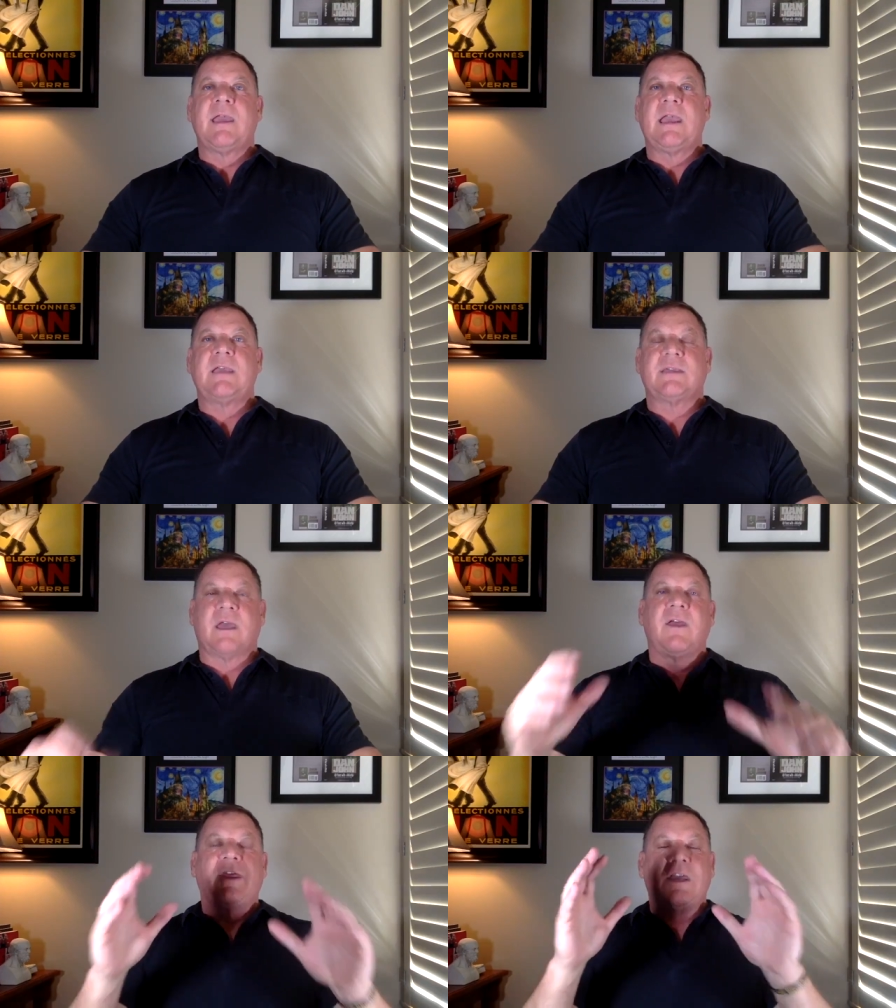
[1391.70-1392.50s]
is
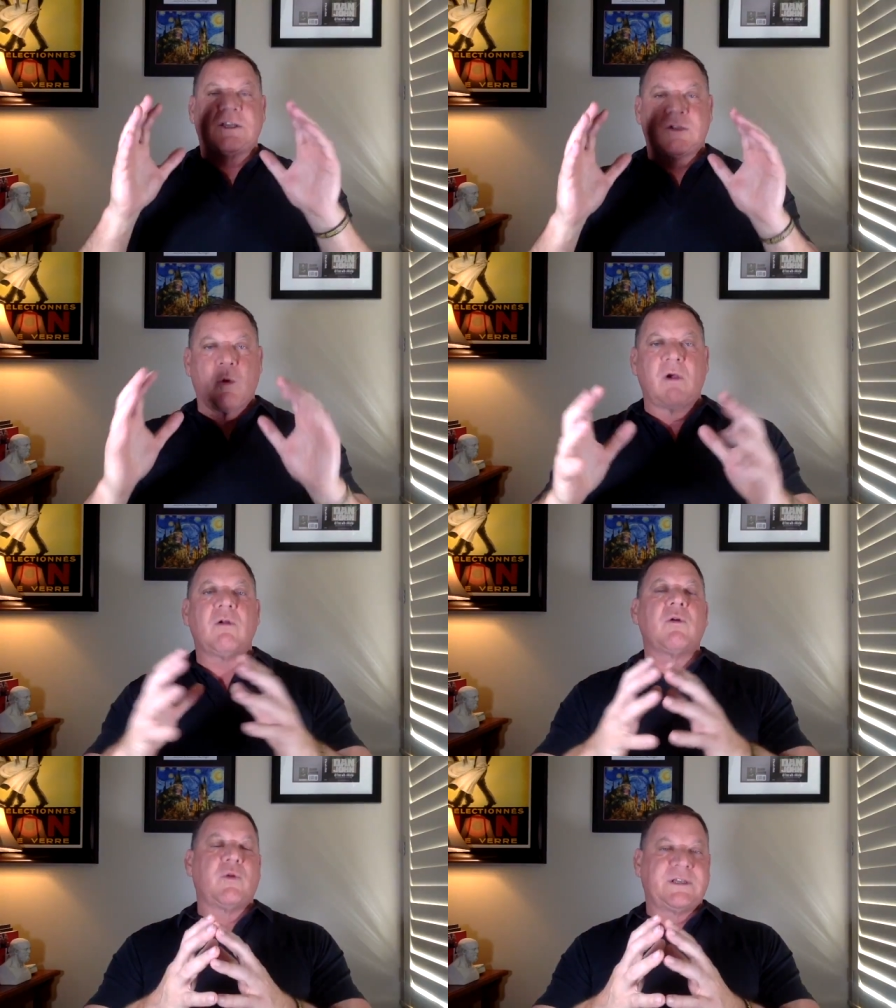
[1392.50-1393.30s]
the
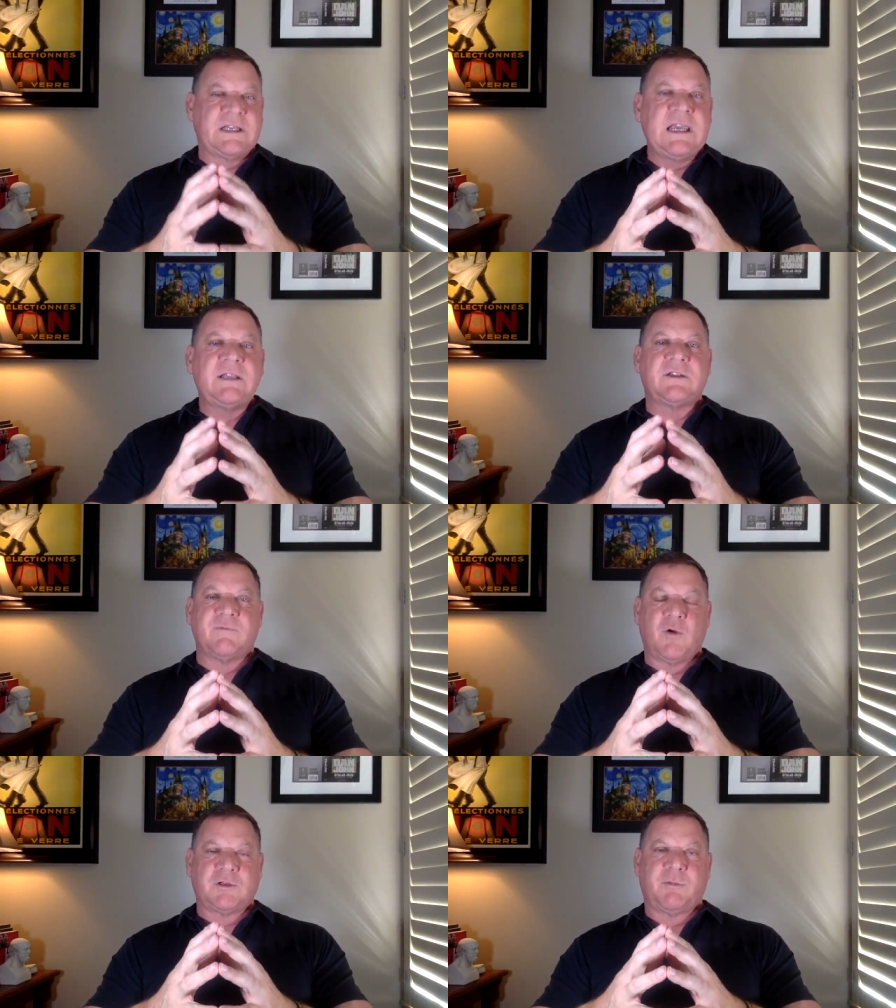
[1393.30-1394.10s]
historical cuisines
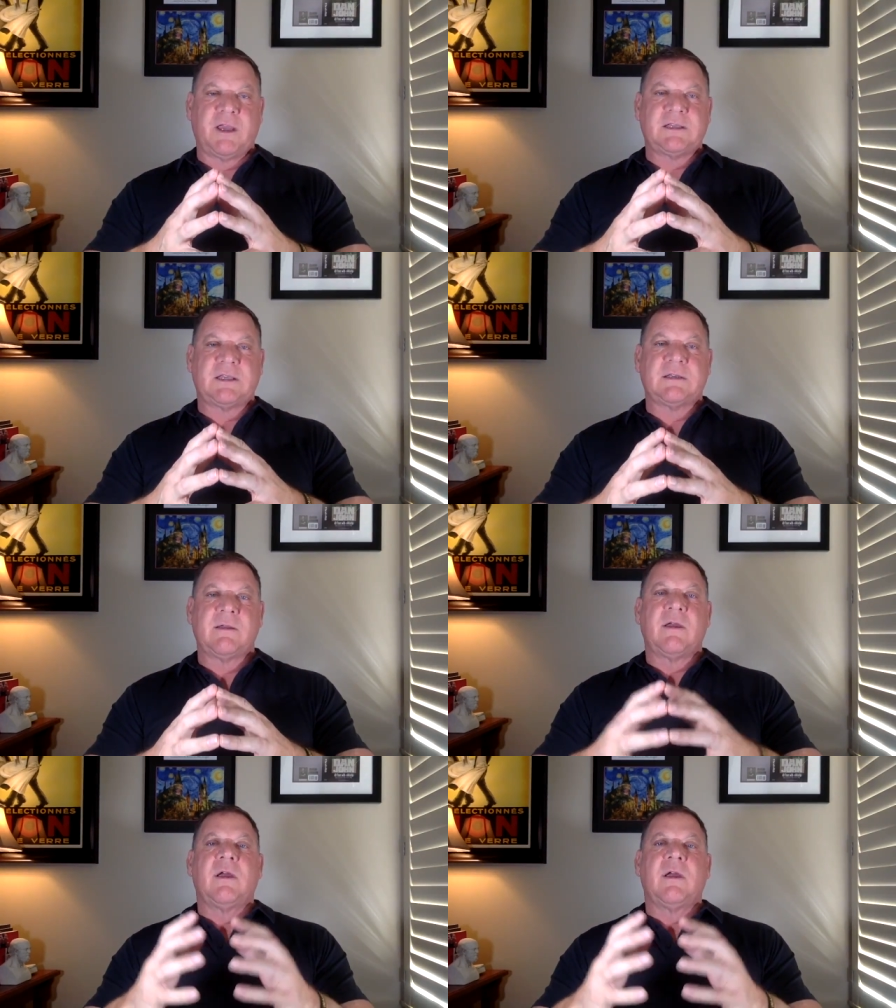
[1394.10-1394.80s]
of most places.